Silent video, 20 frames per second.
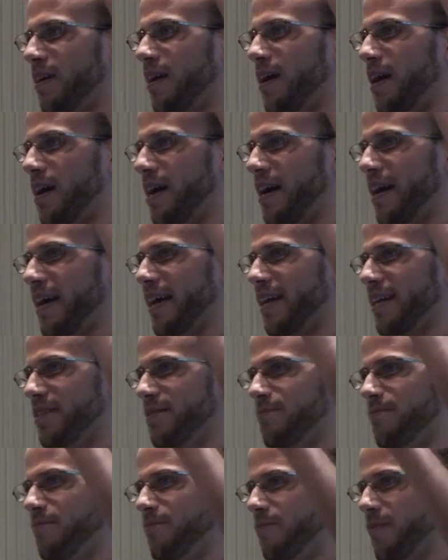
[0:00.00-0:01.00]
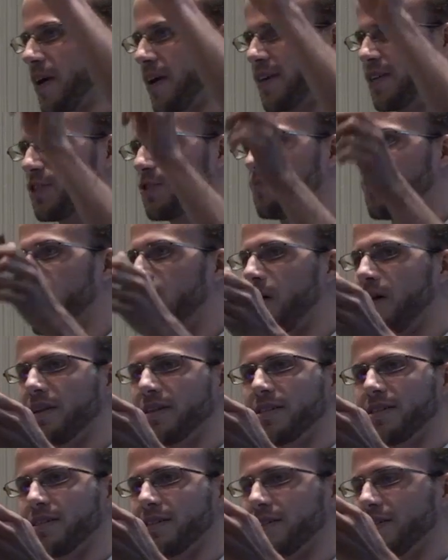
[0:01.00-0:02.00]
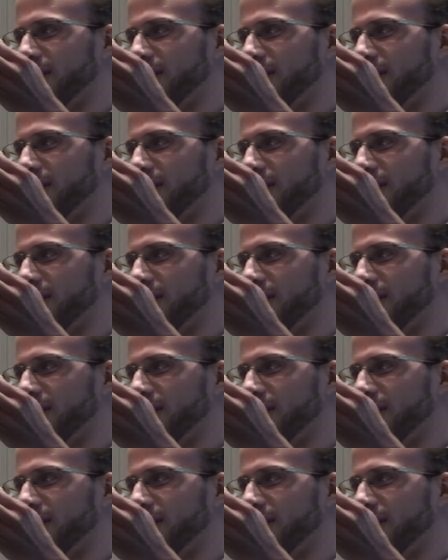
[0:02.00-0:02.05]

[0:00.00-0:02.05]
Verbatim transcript: Uh, it's very small, it's the